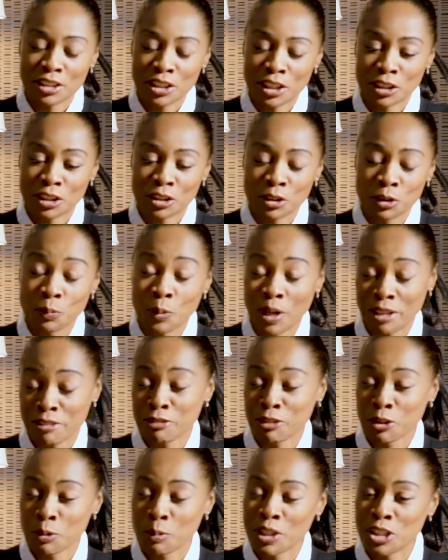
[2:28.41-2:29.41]
you went
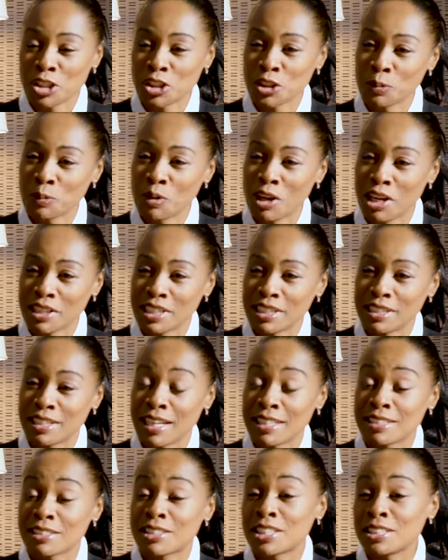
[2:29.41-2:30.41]
for what you wanted.
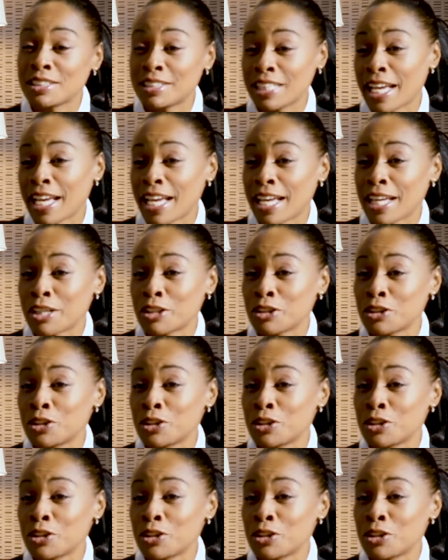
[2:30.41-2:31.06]
And today,